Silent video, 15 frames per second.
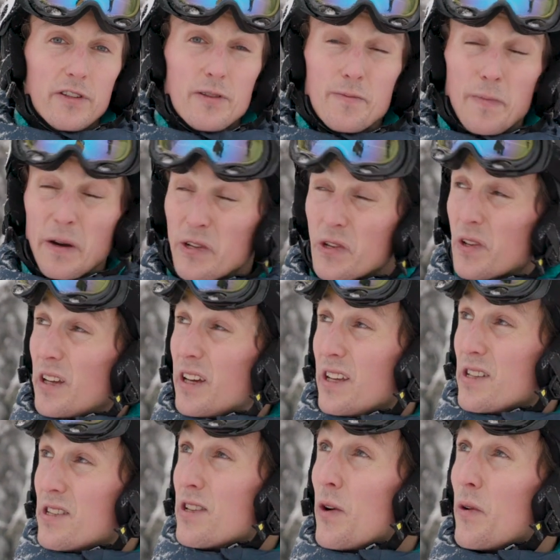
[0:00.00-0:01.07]
especially
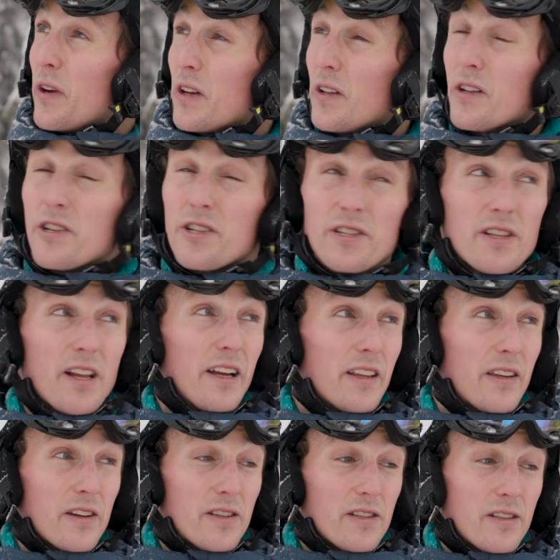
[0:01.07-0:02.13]
in snowy conditions like
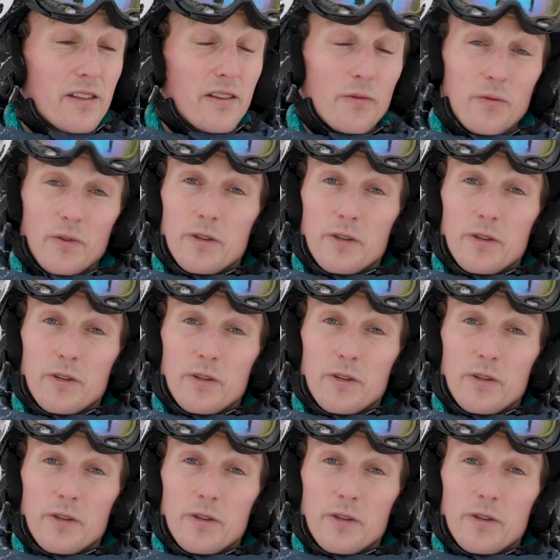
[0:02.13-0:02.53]
this,